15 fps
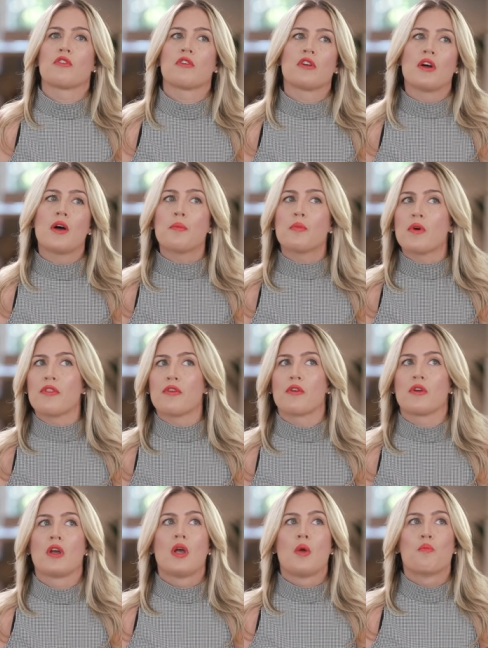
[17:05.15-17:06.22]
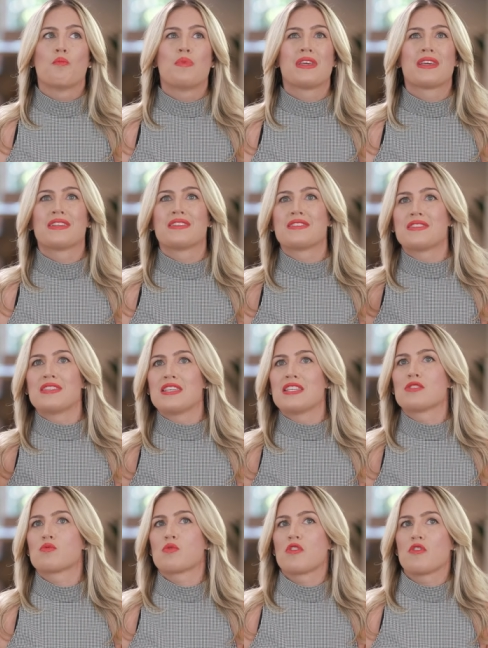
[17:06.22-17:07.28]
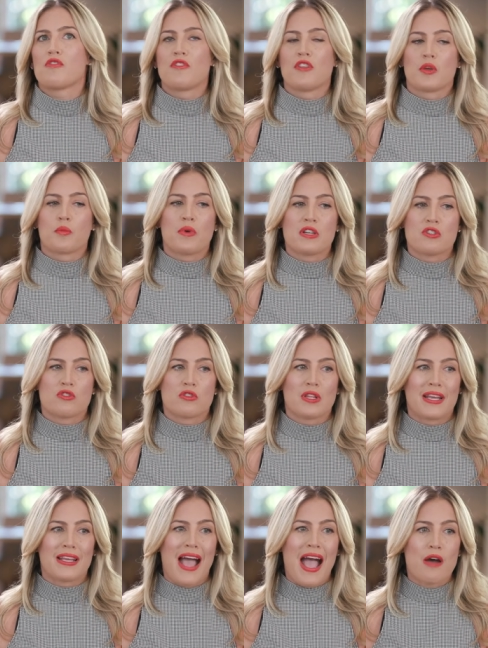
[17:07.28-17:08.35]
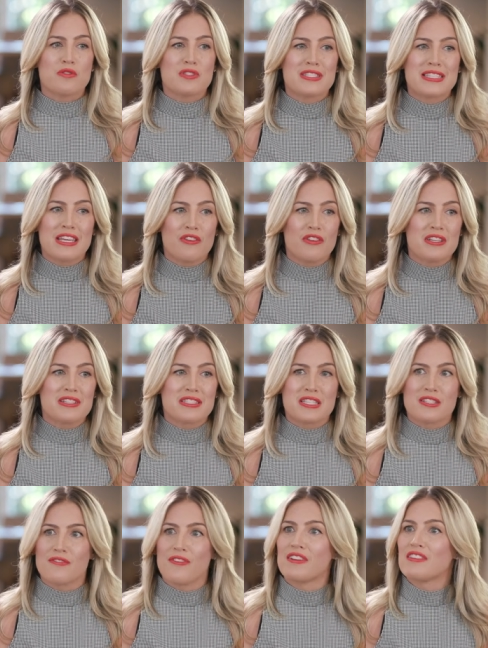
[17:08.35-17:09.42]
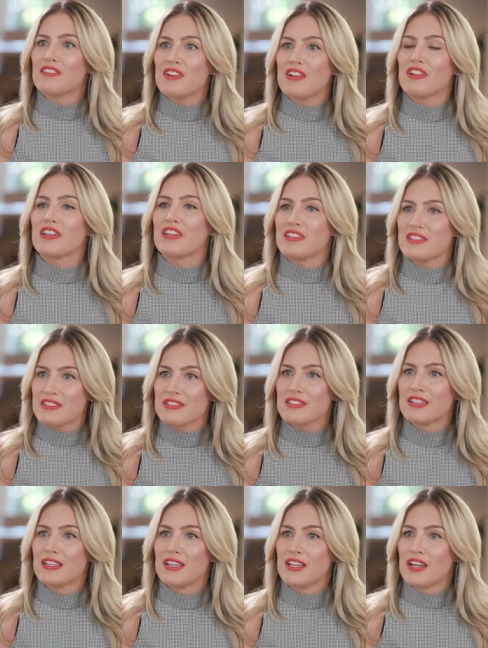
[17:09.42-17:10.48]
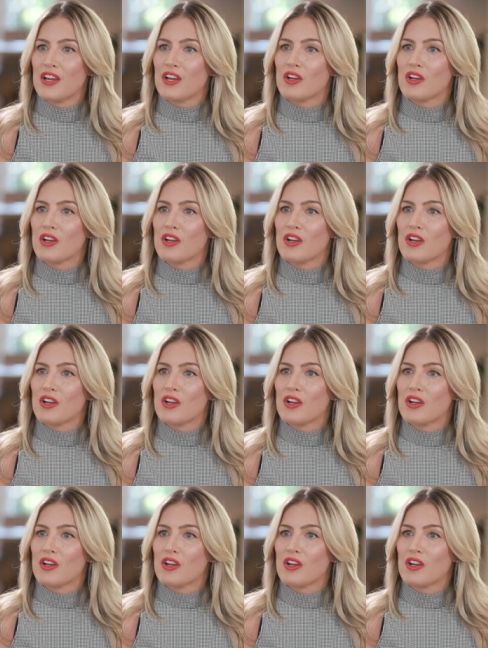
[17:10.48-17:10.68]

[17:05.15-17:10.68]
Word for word: grown up with are being in scenes where they're feeling pressured. Like, how scary is this fentanyl-laced? Oh my